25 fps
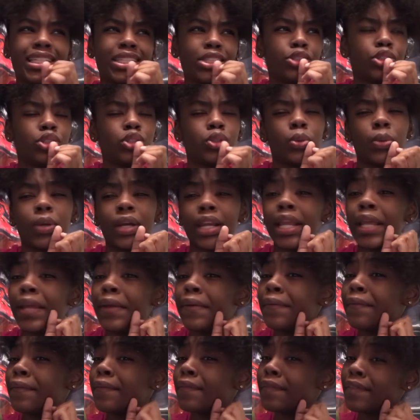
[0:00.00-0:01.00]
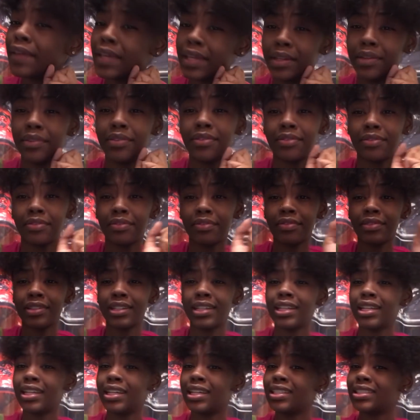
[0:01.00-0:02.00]
25th.
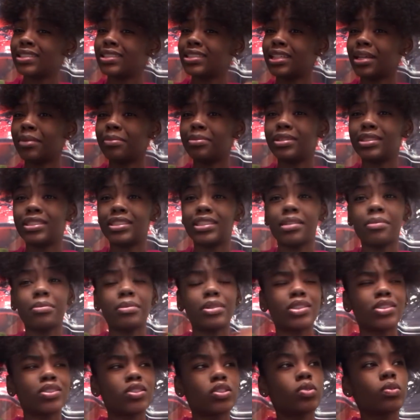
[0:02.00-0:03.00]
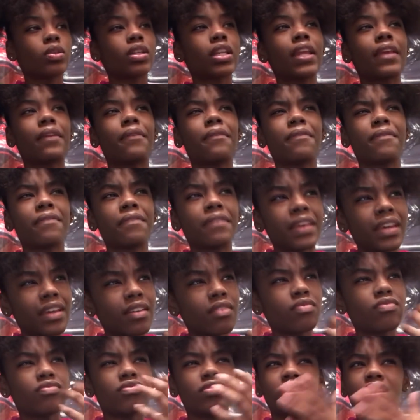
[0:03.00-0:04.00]
September
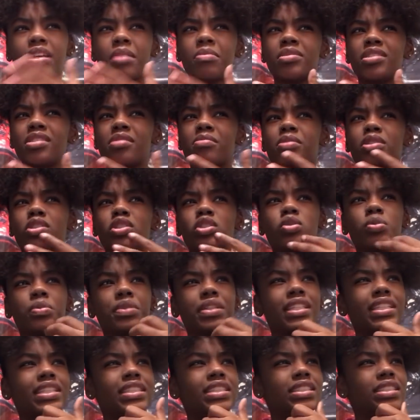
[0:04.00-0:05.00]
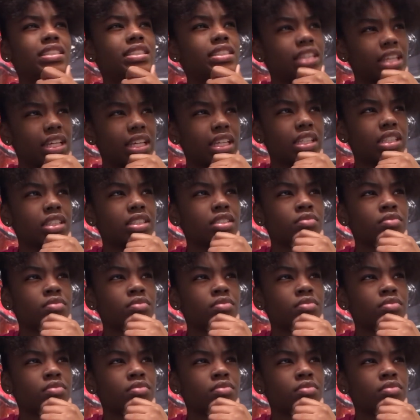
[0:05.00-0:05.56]
25th, September 26th.